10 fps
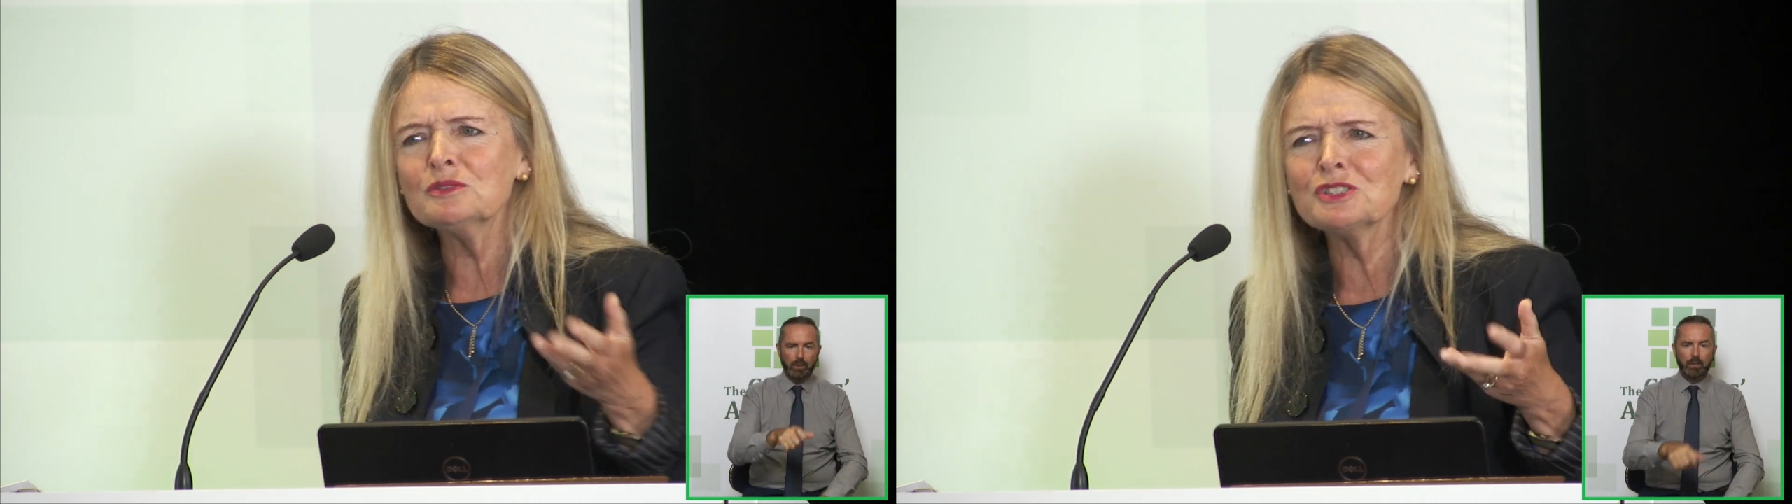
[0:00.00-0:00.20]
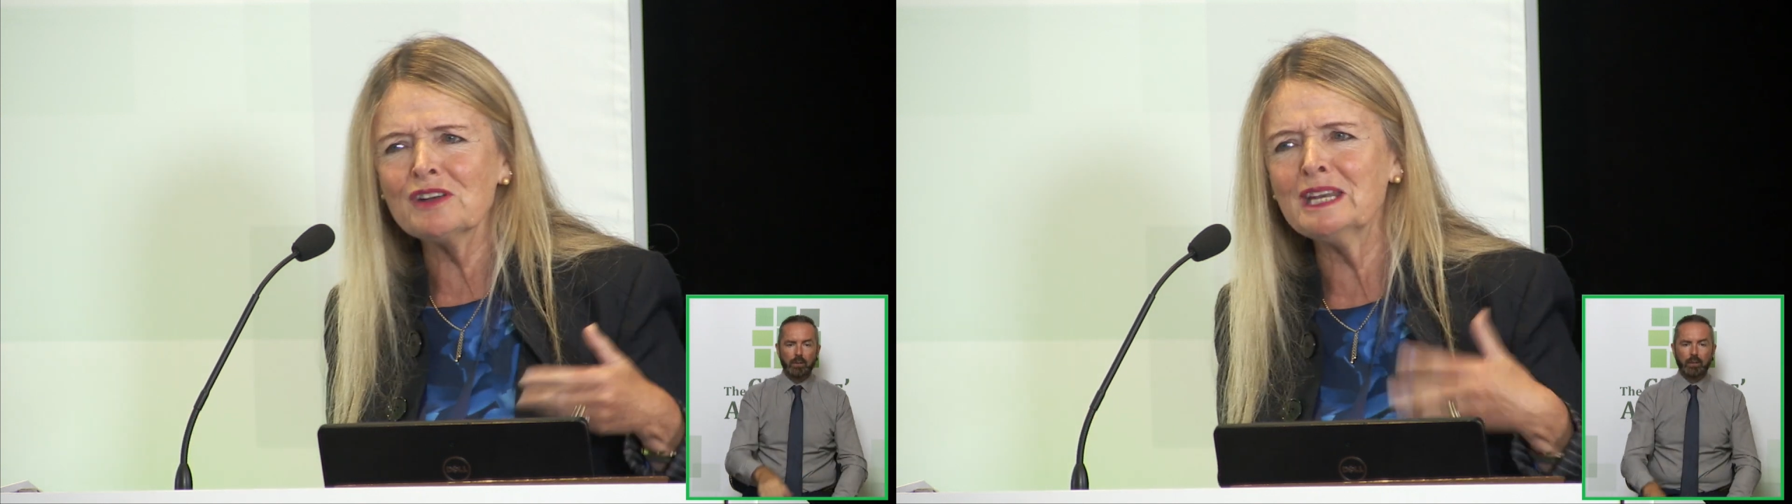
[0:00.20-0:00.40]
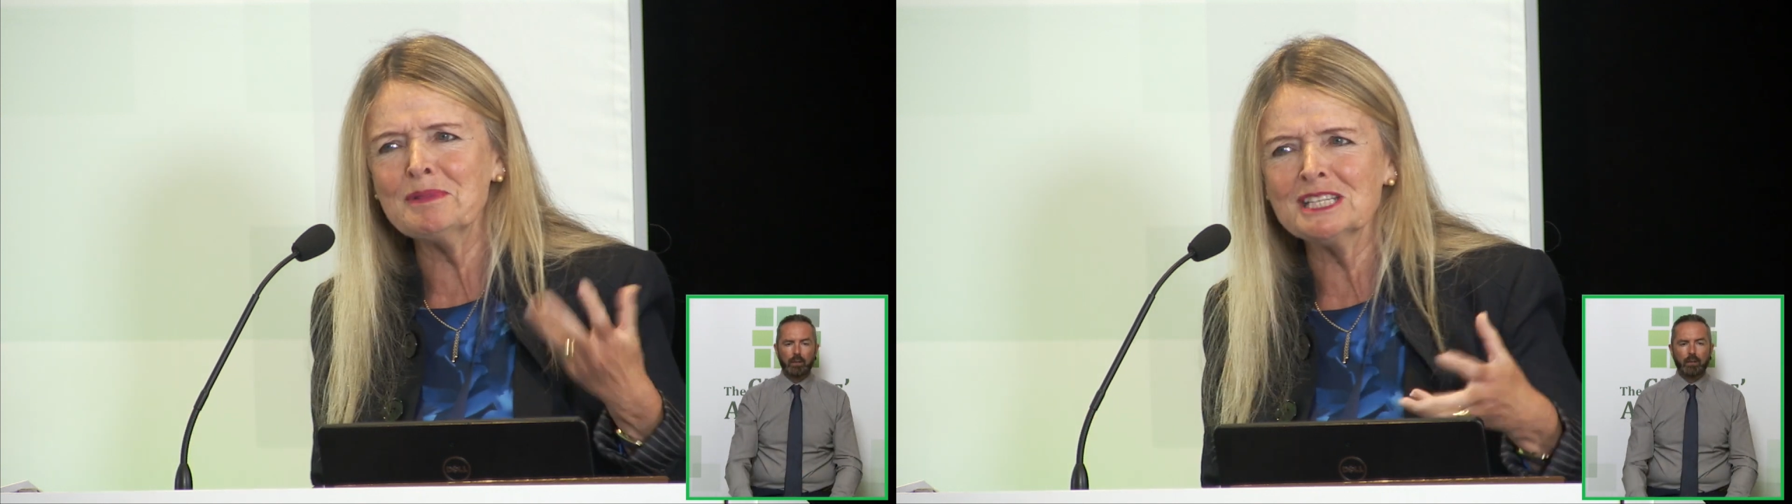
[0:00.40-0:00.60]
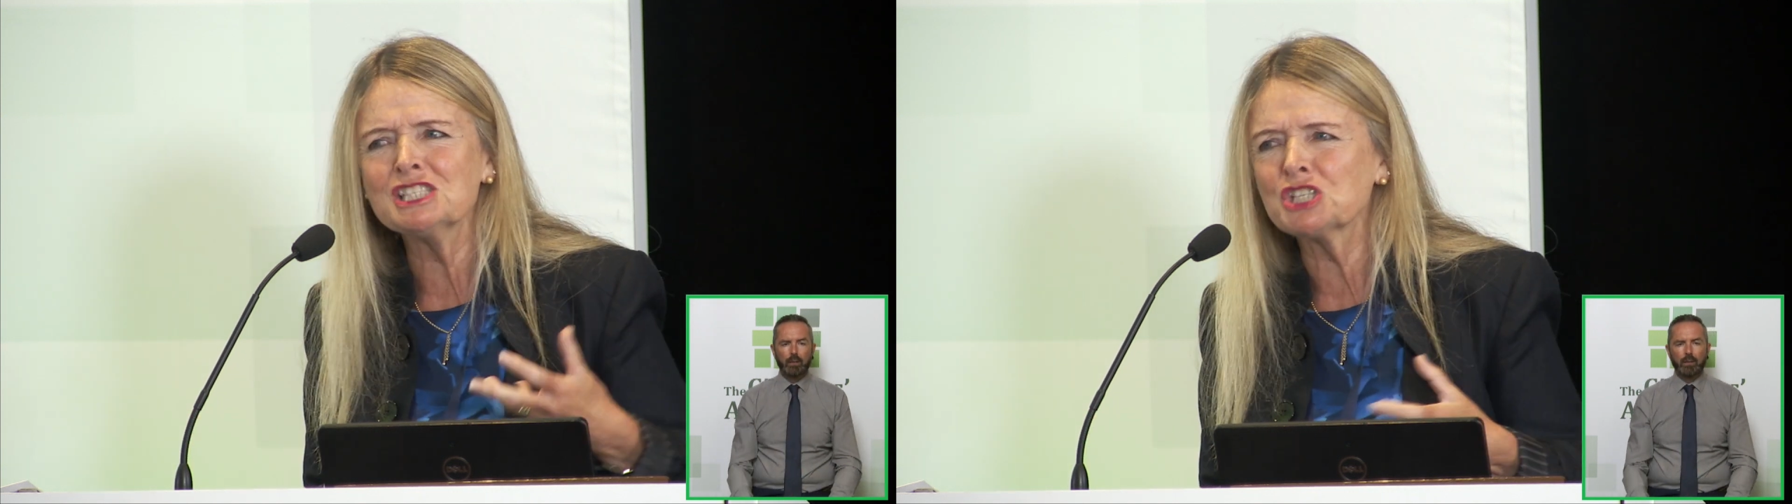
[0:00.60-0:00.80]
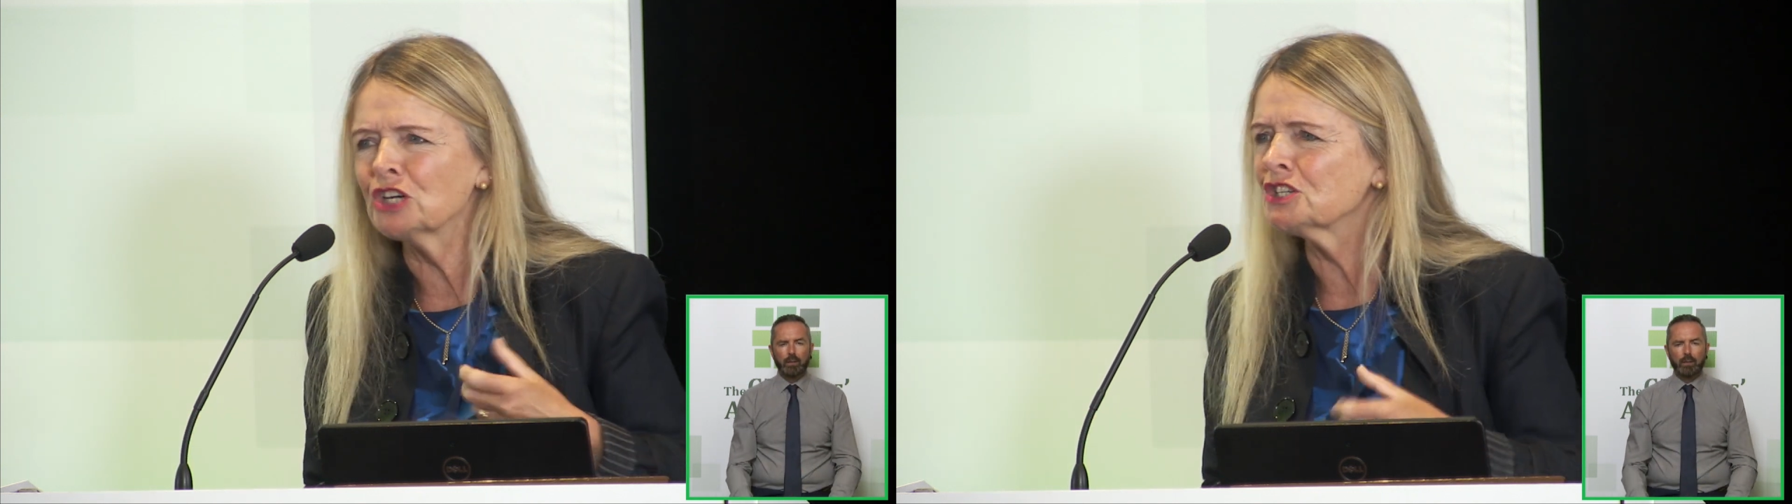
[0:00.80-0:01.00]
was there anybody who's
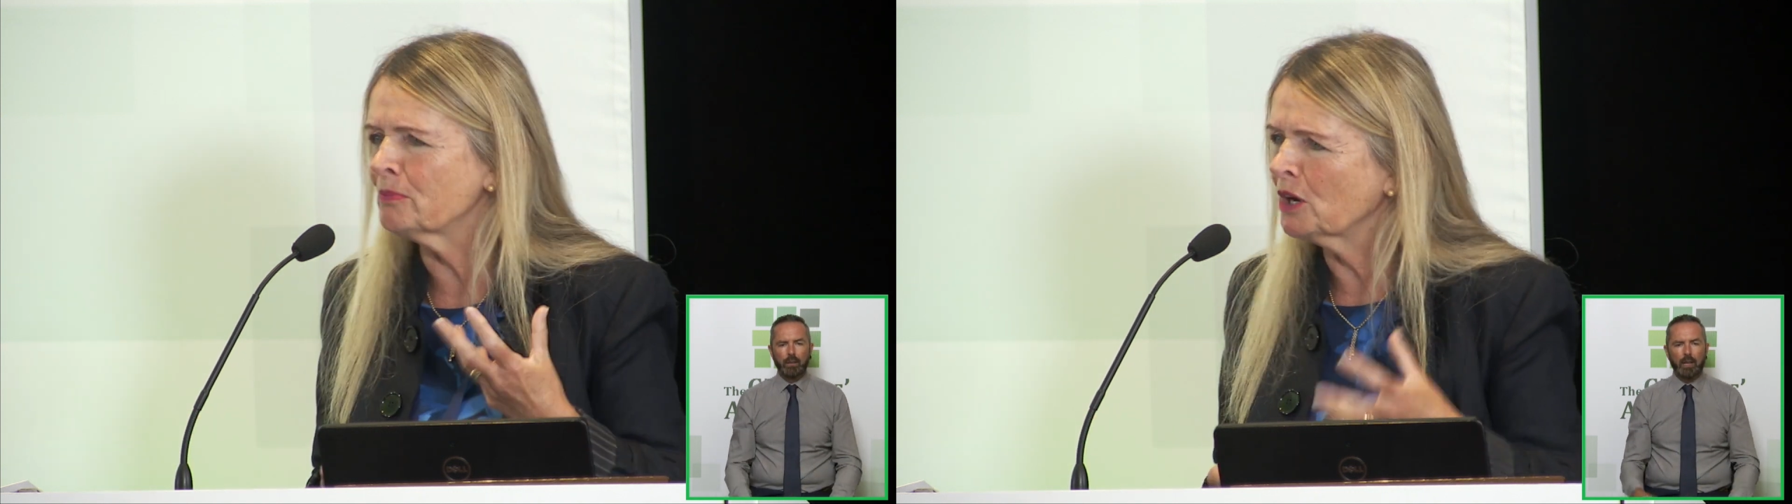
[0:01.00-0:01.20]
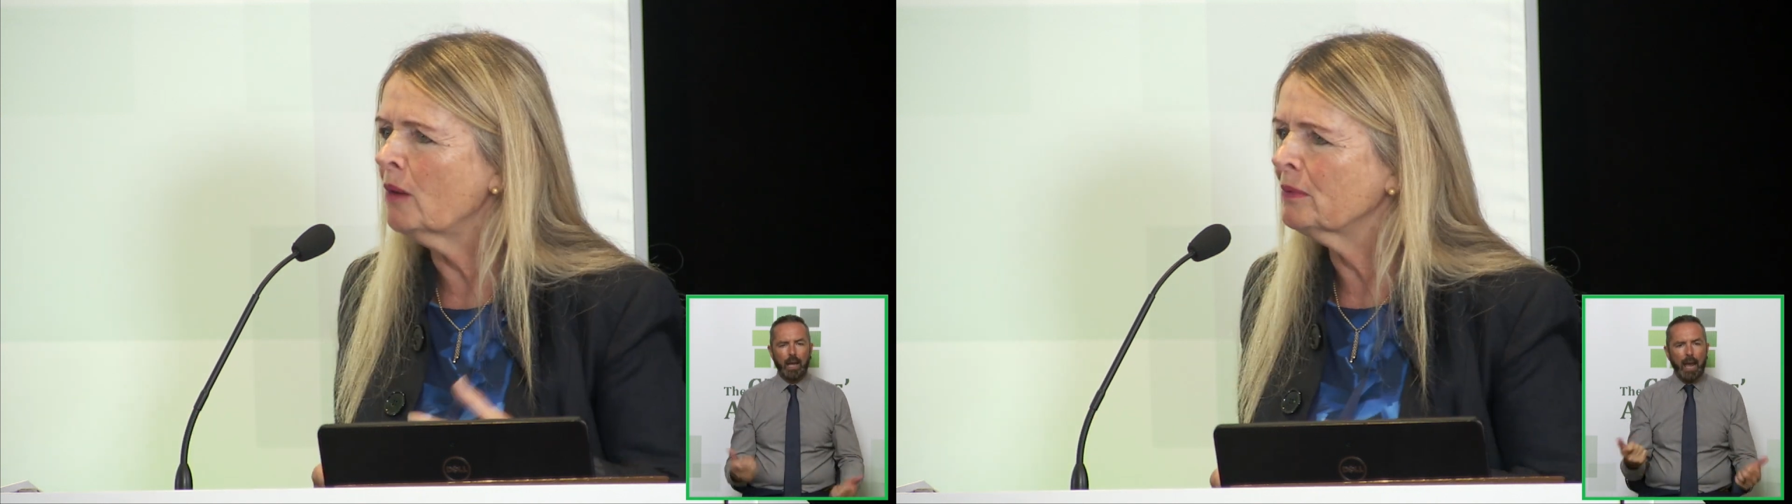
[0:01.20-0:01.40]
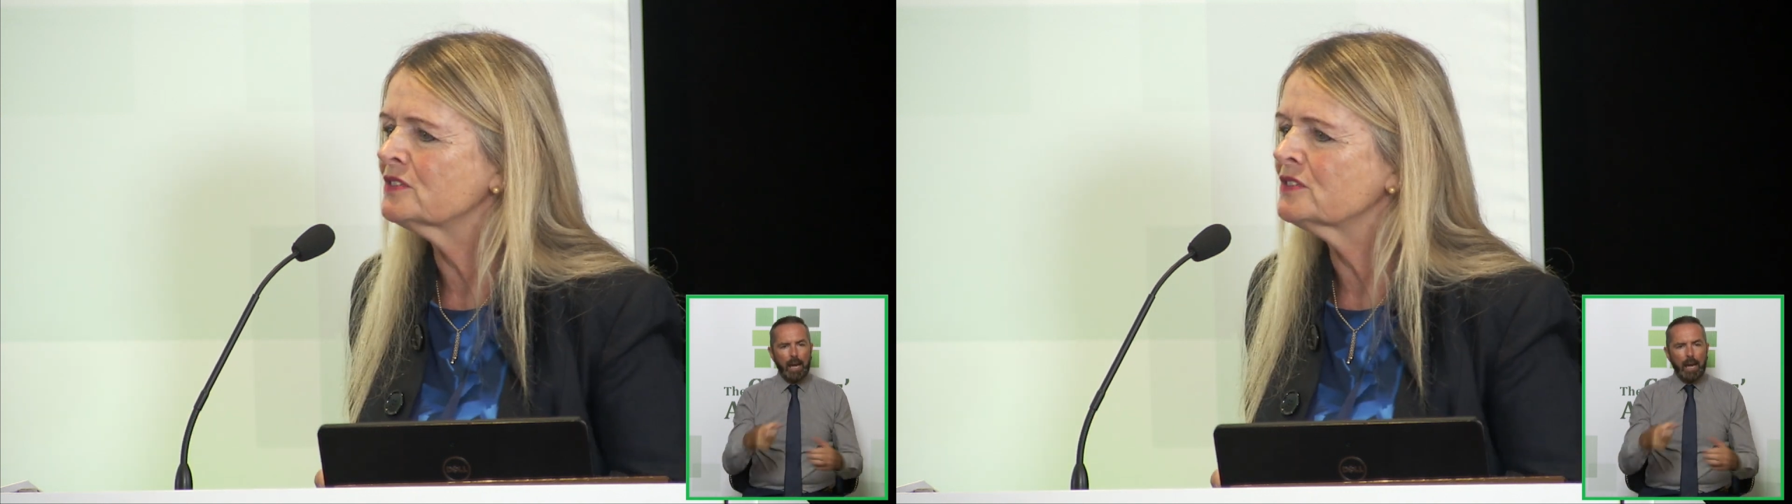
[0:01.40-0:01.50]
turned up a couple